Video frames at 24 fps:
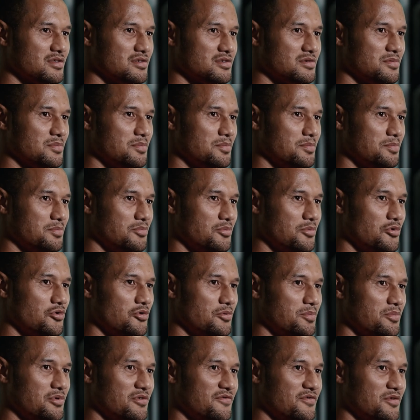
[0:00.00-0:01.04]
There's a
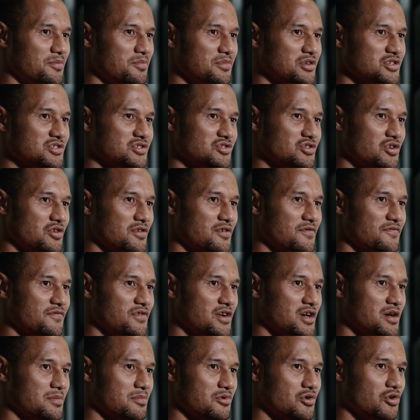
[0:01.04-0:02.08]
bit of a mixture
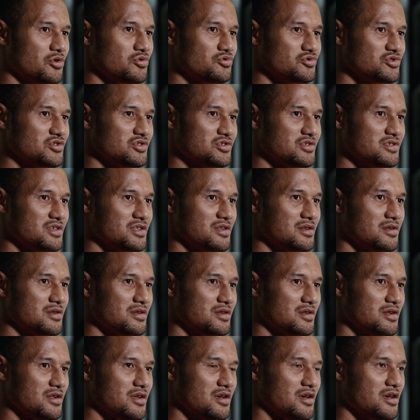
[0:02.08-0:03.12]
of cultures, and
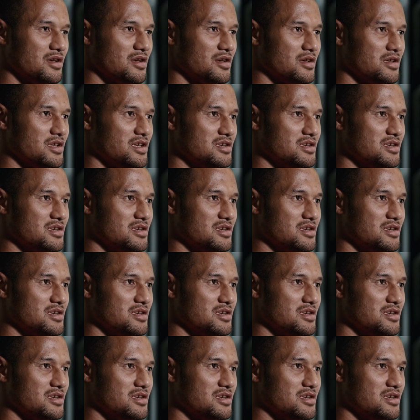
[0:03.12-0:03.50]
I